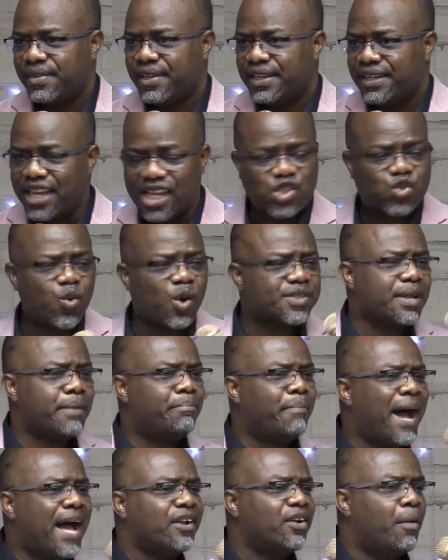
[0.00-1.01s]
this was a
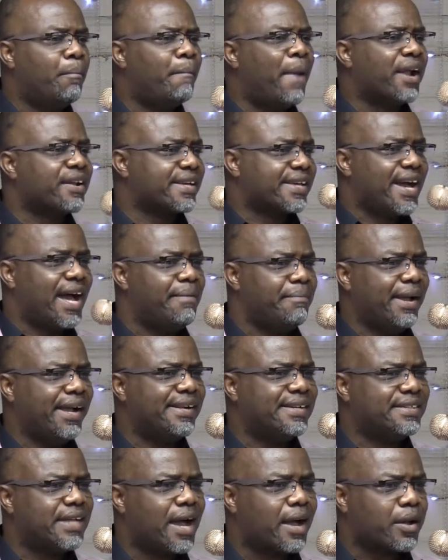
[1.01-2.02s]
man on Mount Carmel
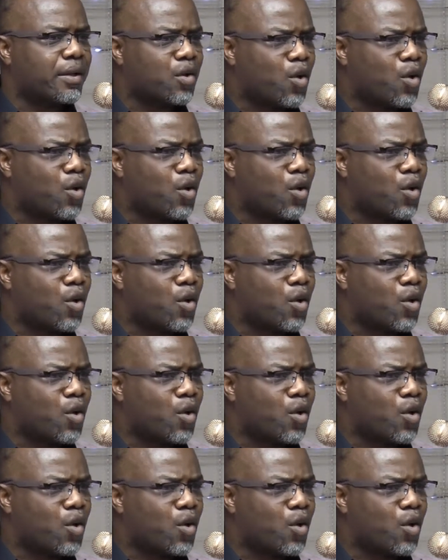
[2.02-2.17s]
that